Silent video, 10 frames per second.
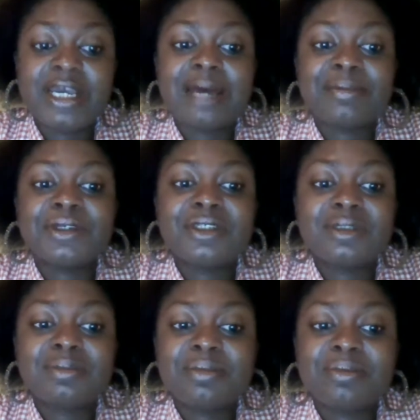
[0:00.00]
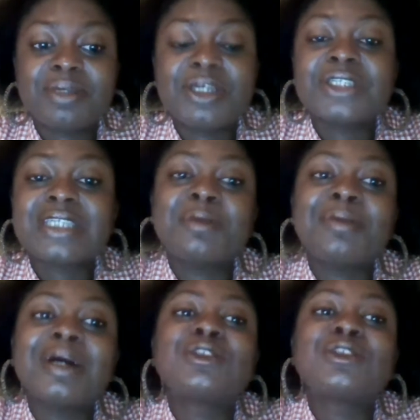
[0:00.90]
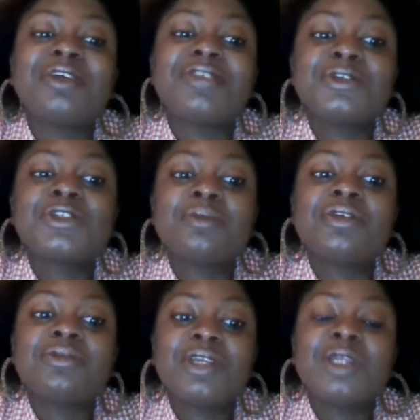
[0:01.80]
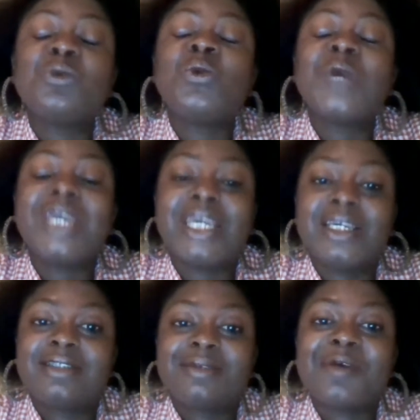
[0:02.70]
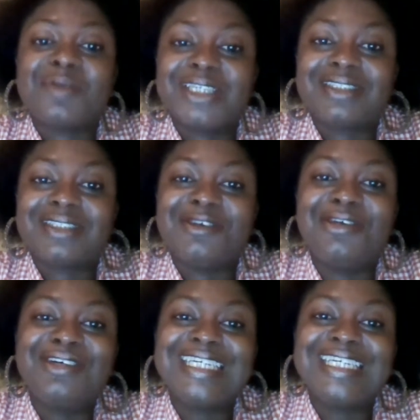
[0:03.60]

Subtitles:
happens, because I'm about to reveal something really weird about myself.